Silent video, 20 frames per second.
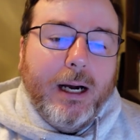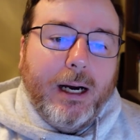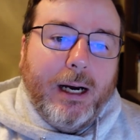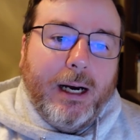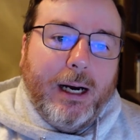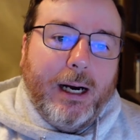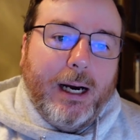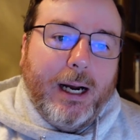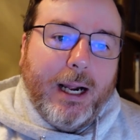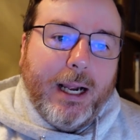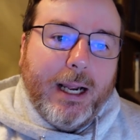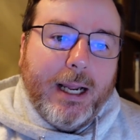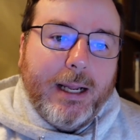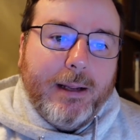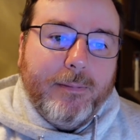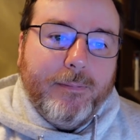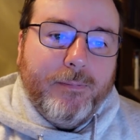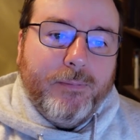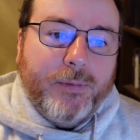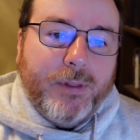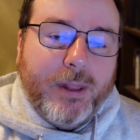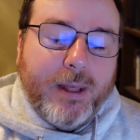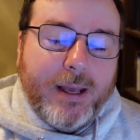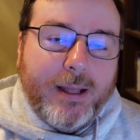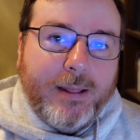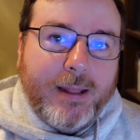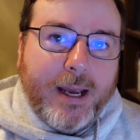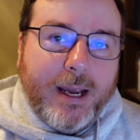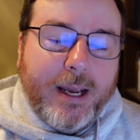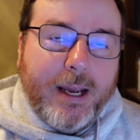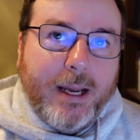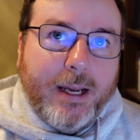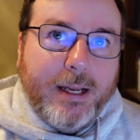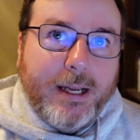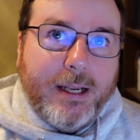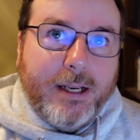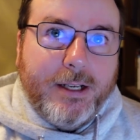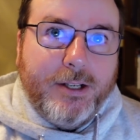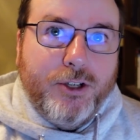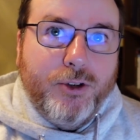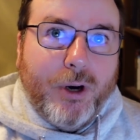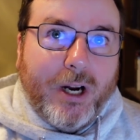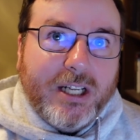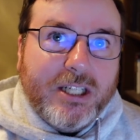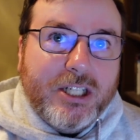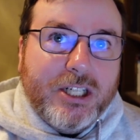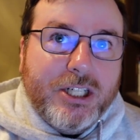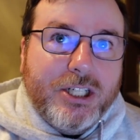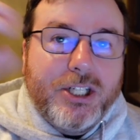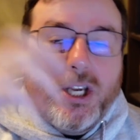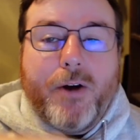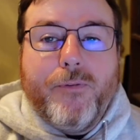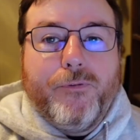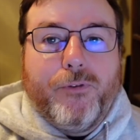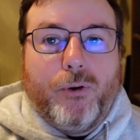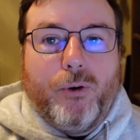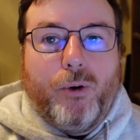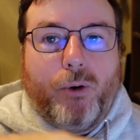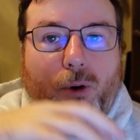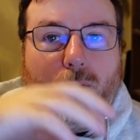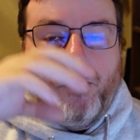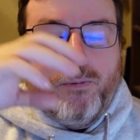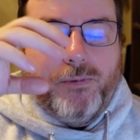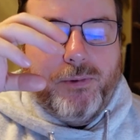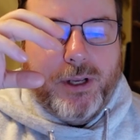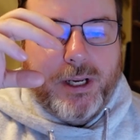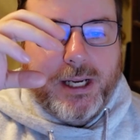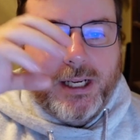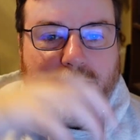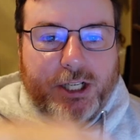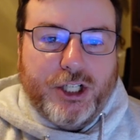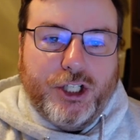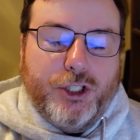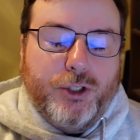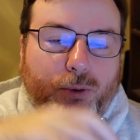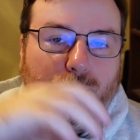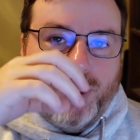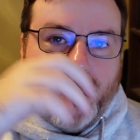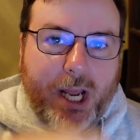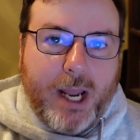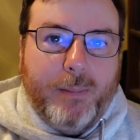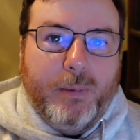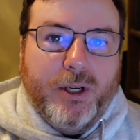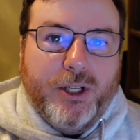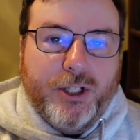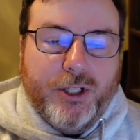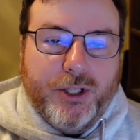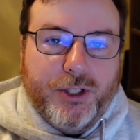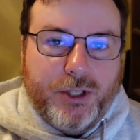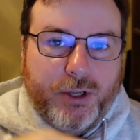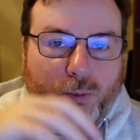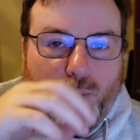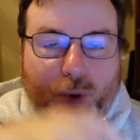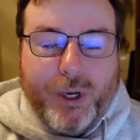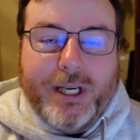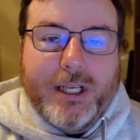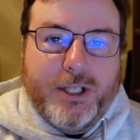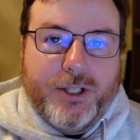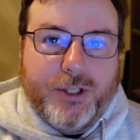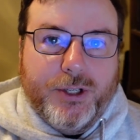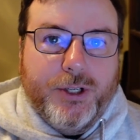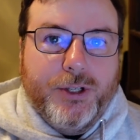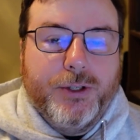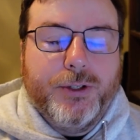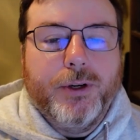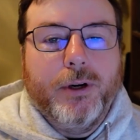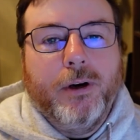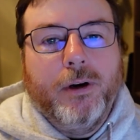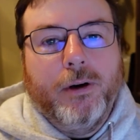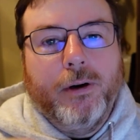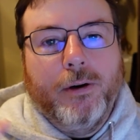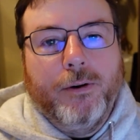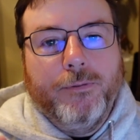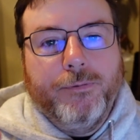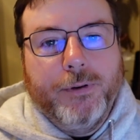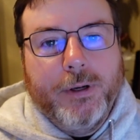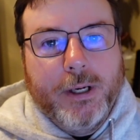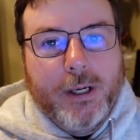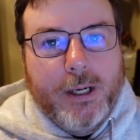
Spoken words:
they do not suffer the additional damages and weaknesses of